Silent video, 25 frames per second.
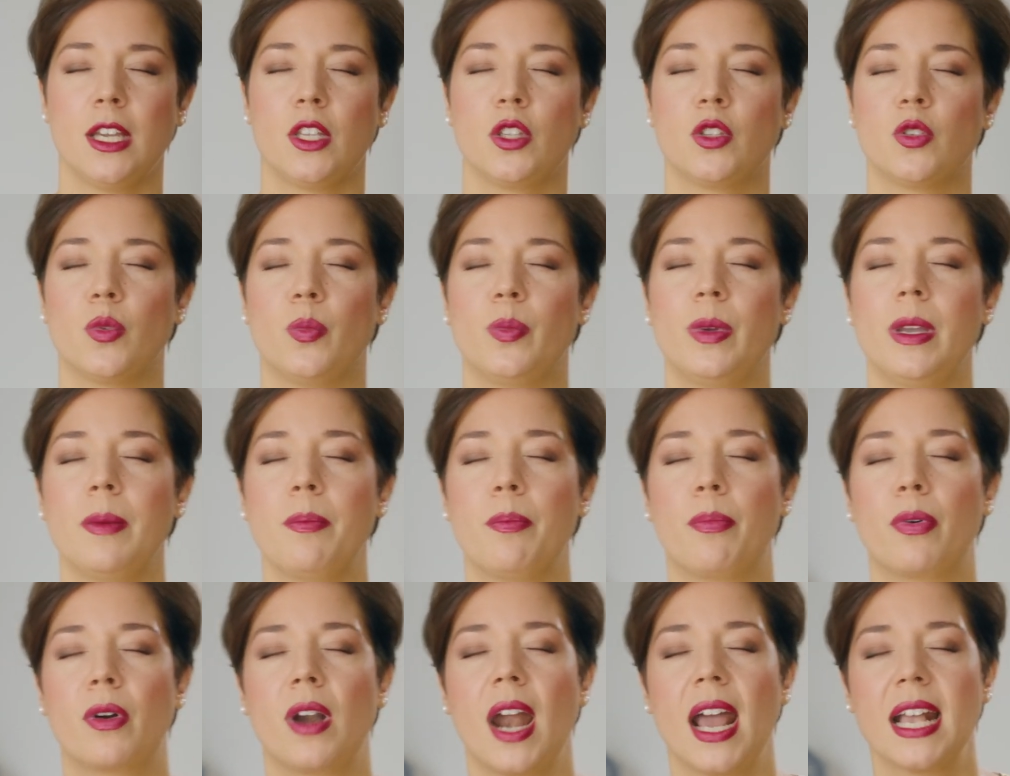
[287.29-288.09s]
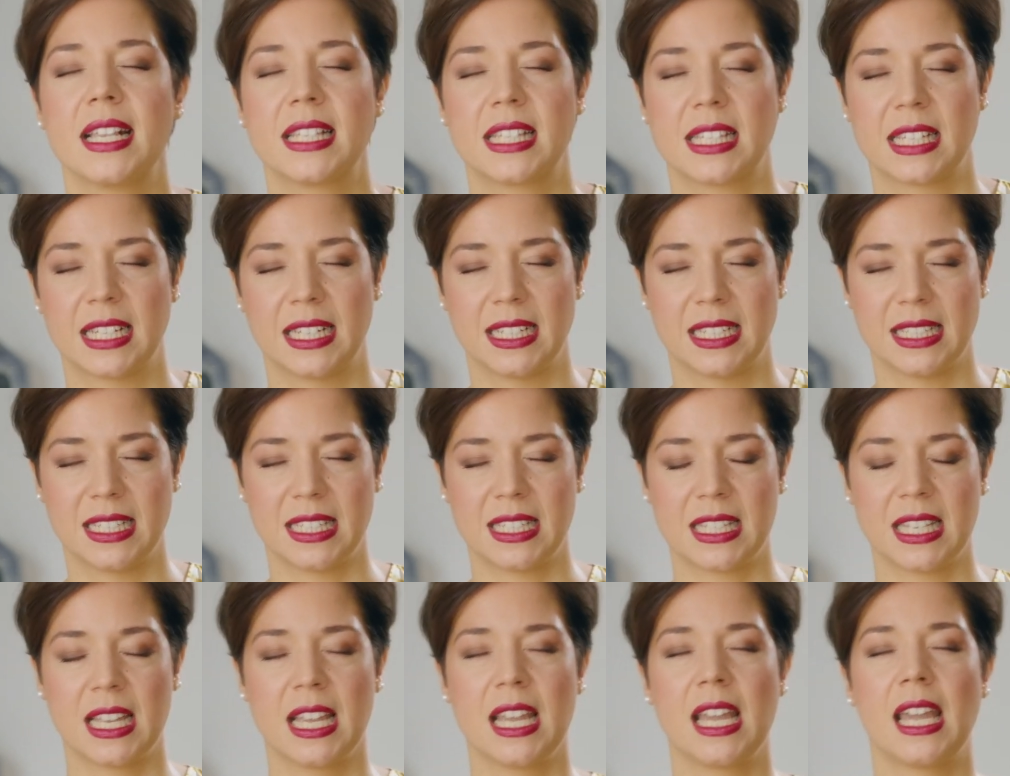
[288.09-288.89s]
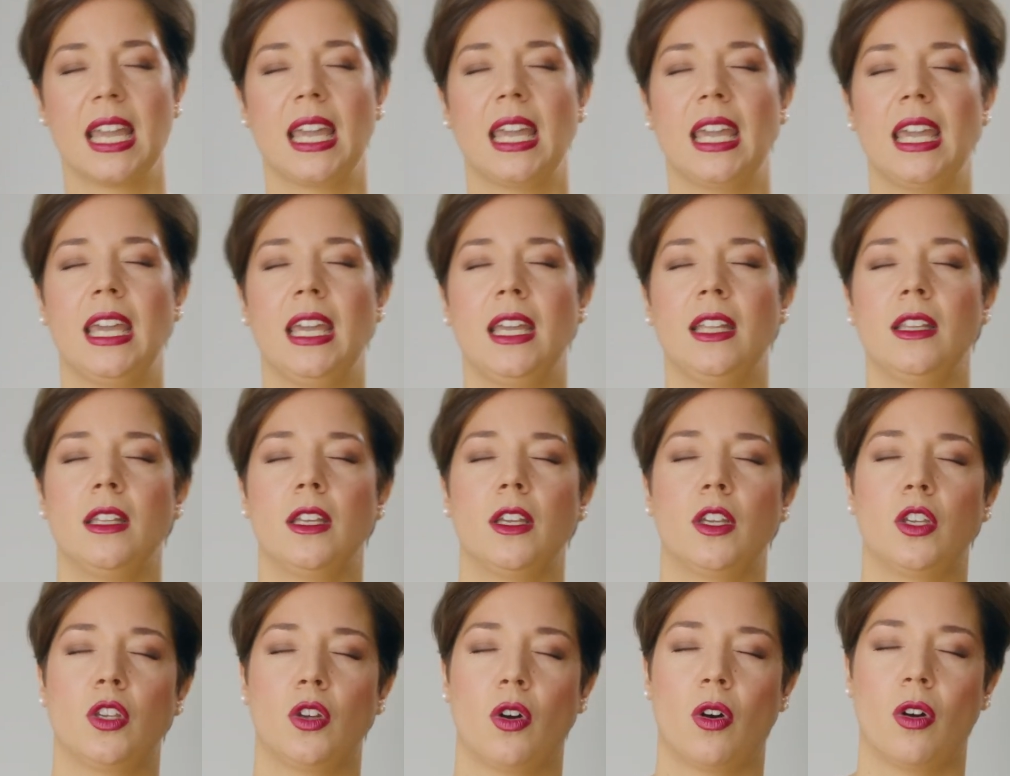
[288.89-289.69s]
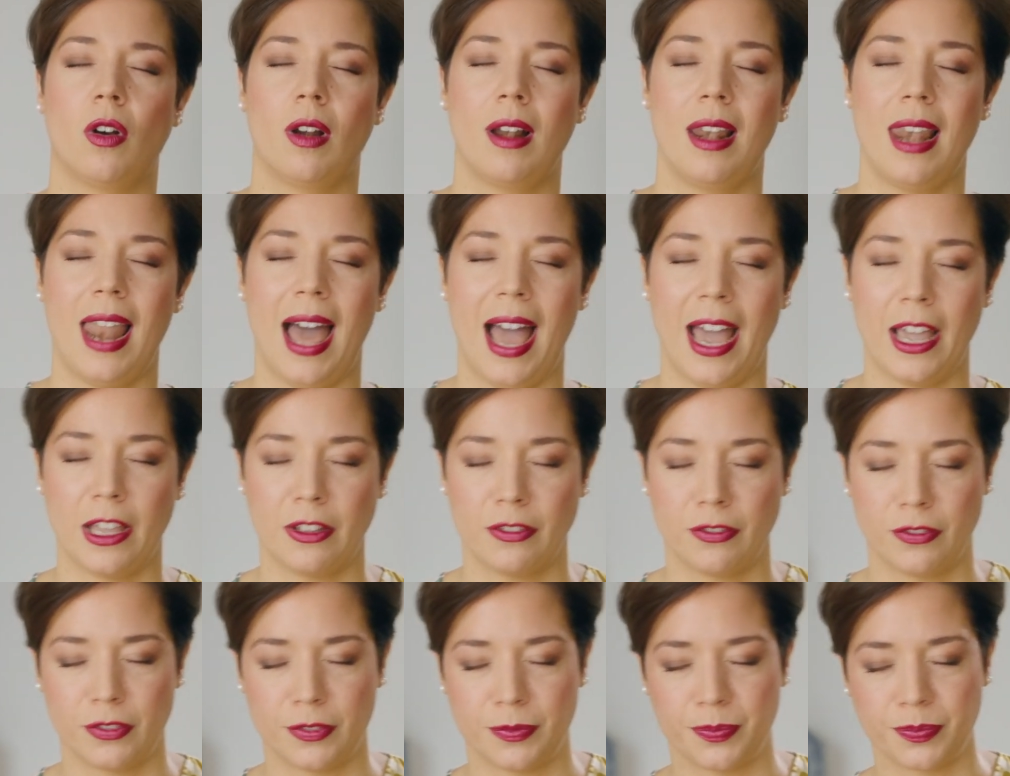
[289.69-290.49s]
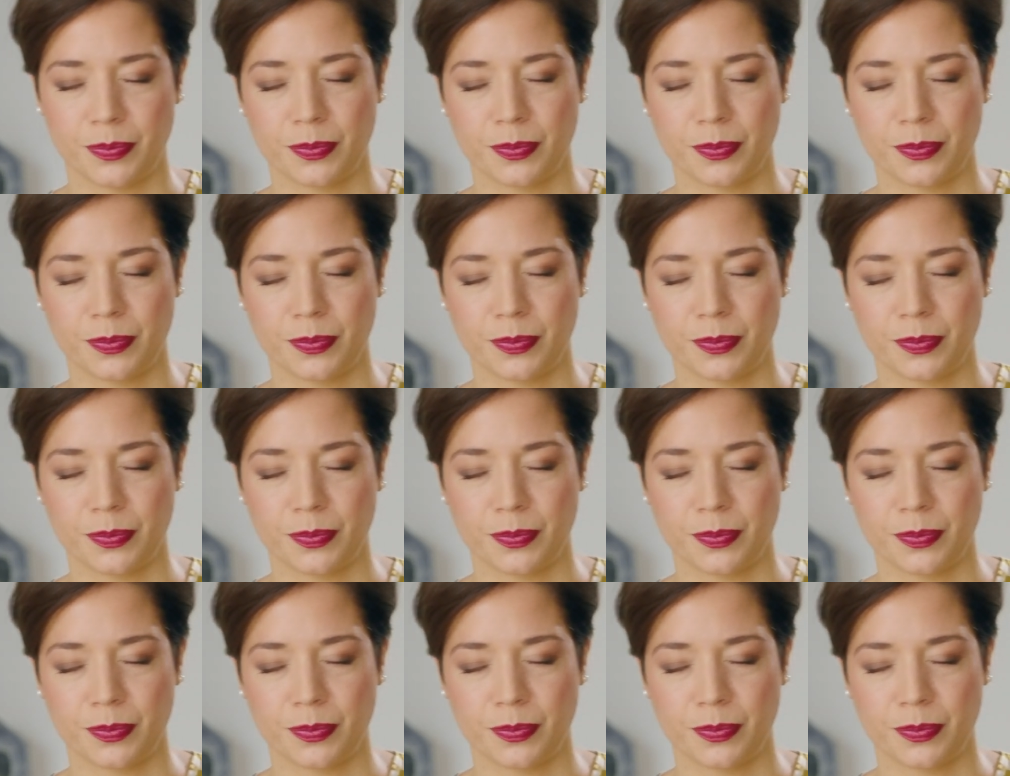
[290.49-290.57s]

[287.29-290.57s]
to be present in your life.